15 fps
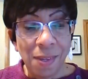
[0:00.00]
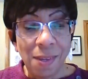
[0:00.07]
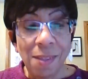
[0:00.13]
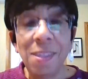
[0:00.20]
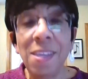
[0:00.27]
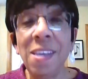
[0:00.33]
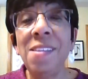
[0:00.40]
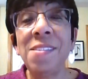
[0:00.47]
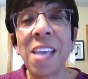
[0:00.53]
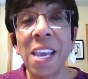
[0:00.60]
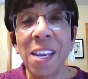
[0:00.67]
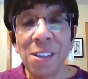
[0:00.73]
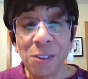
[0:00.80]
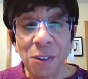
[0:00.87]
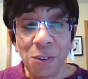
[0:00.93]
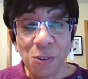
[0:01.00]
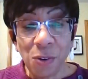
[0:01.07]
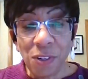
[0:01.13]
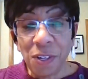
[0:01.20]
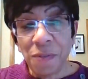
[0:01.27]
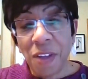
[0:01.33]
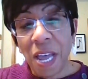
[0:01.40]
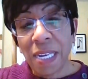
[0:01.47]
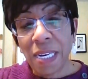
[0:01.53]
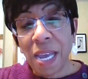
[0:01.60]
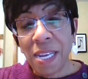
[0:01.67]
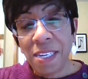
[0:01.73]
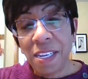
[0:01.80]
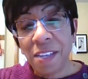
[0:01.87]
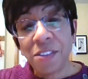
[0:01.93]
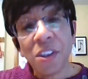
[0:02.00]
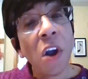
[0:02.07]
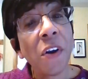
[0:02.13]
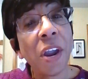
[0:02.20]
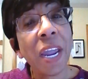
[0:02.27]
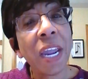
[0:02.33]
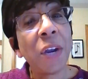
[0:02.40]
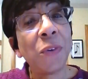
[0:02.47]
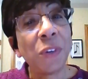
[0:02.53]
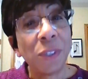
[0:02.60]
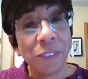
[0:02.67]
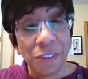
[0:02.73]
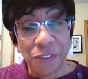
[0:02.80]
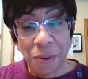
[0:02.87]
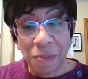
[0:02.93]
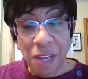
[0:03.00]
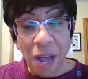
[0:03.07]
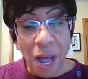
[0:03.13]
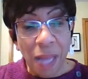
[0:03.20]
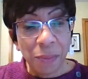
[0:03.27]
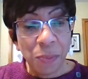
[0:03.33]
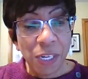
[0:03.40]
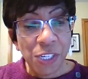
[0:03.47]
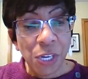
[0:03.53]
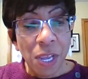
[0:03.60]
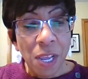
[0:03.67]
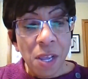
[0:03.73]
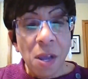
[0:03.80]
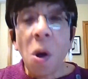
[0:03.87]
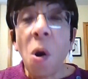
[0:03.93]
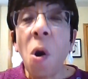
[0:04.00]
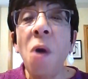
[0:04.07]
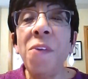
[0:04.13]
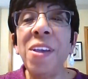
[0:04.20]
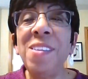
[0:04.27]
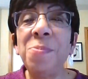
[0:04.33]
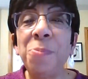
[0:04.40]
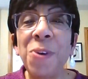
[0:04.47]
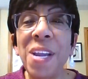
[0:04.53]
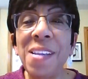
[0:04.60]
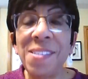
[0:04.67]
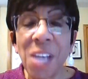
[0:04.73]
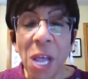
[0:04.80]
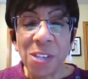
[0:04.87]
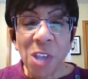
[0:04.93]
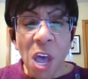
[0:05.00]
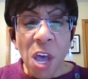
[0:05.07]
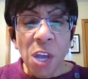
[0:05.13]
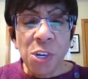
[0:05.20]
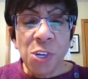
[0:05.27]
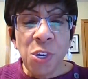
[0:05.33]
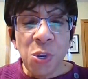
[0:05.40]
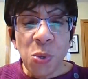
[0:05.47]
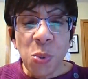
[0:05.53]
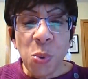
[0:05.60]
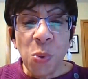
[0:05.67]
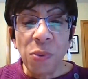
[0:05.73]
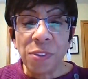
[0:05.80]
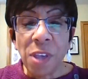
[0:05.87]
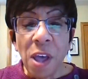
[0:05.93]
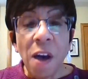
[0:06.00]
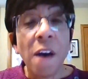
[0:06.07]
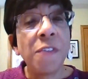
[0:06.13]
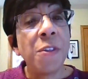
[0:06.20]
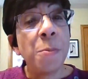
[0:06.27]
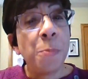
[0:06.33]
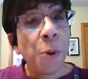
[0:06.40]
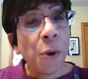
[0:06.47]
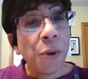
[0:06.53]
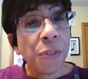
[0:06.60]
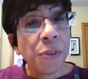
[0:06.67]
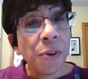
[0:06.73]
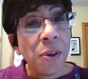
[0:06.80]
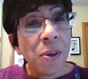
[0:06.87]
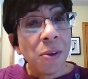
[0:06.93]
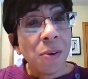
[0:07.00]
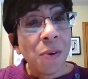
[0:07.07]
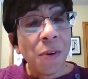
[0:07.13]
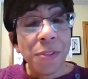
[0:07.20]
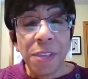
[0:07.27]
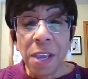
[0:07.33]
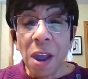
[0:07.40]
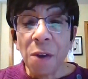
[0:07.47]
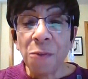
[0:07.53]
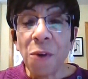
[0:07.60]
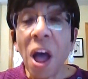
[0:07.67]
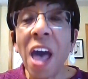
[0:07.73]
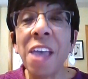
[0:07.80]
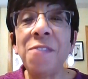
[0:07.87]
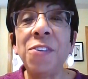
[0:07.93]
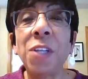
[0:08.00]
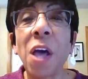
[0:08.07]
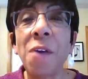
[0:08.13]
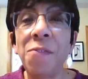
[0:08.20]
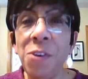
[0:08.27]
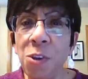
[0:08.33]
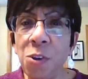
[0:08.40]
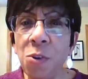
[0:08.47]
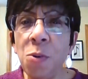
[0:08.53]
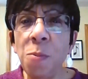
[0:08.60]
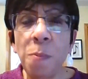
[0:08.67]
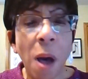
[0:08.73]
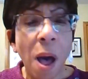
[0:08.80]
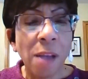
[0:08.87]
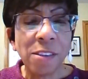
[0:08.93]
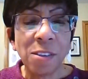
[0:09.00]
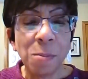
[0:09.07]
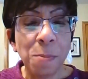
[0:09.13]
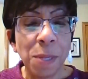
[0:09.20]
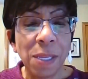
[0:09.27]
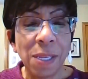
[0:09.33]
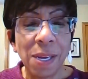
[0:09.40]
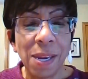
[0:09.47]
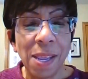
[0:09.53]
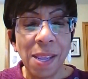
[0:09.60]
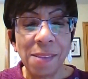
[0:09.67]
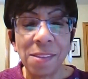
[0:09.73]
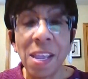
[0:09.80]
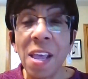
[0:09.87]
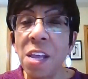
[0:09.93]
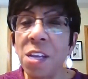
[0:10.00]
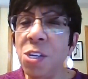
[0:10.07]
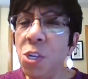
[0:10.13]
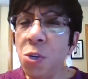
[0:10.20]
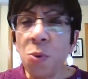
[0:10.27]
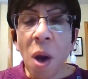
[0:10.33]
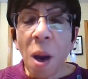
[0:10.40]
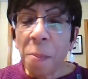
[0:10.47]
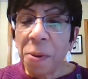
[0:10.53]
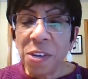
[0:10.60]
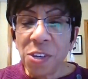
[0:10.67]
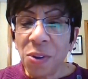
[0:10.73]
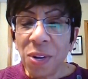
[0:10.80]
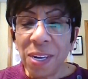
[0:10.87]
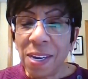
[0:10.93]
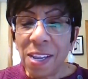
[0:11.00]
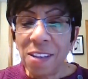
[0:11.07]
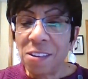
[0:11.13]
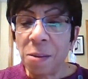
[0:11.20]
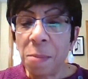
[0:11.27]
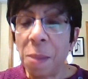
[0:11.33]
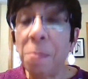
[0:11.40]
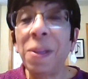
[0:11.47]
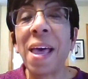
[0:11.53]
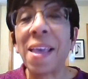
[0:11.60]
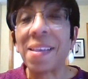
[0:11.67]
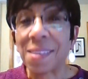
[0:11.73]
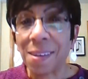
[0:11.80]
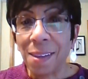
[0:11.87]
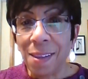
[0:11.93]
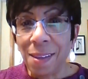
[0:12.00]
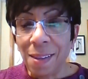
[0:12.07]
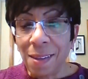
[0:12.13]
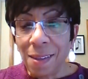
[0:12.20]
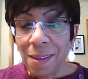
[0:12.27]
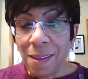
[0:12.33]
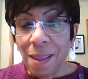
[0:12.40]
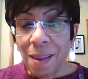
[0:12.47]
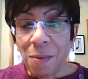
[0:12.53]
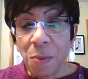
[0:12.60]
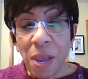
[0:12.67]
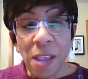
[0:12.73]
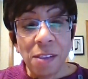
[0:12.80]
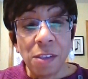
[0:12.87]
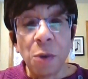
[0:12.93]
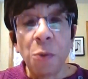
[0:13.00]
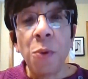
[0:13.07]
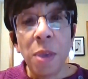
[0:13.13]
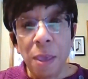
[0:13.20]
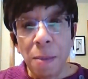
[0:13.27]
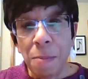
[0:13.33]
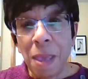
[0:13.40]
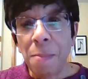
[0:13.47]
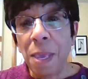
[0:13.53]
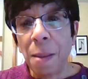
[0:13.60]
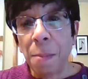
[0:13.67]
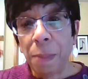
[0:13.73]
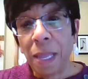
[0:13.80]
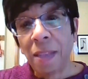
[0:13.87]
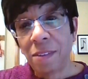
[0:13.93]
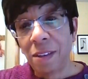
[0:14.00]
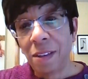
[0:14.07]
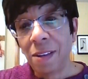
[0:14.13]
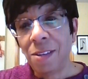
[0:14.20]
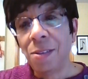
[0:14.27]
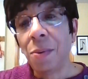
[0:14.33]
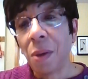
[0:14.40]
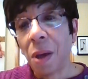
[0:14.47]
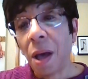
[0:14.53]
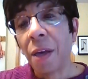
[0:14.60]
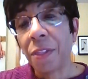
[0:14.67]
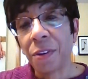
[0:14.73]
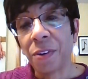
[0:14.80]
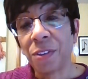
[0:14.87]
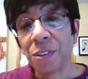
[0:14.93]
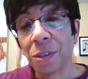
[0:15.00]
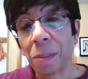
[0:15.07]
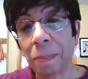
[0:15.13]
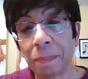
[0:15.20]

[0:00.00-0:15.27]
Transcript: These angels or divine ideas are heralds from God, which always brings us news of the birth or the arrival of new possibilities, new opportunities to be blessed, and ways that we may be a blessing to others.